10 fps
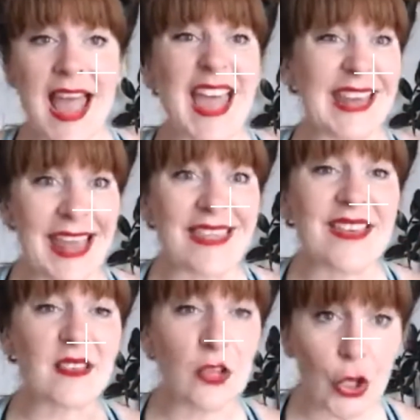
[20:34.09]
And again,
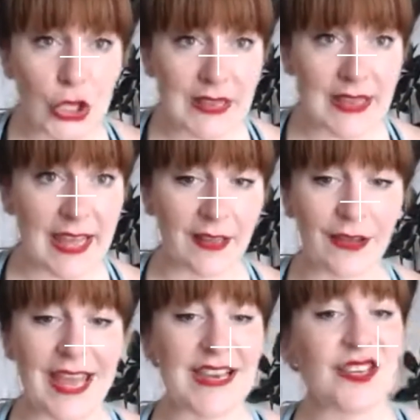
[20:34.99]
this is a good
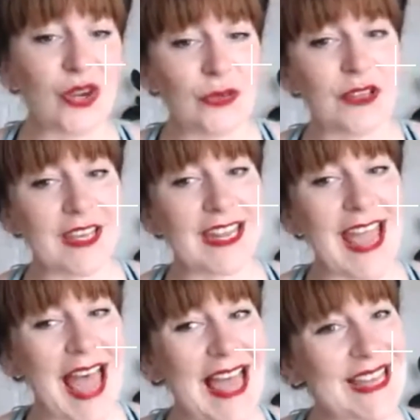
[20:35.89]
thing, okay? Don't look at
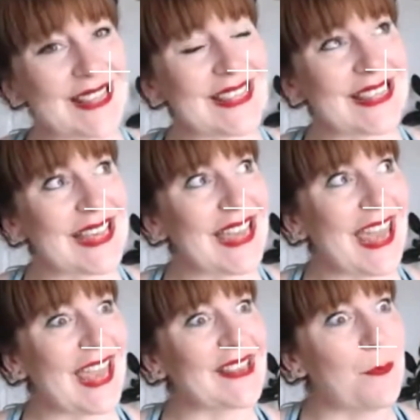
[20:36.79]
it as
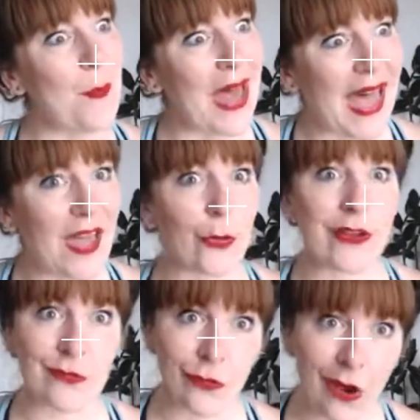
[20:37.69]
it's bad or
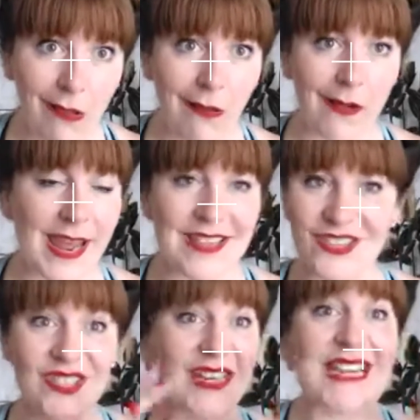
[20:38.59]
it's wrong.
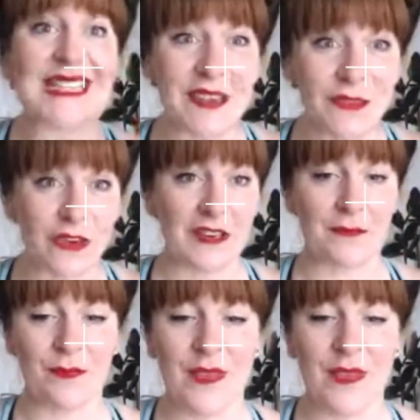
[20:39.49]
It's just different.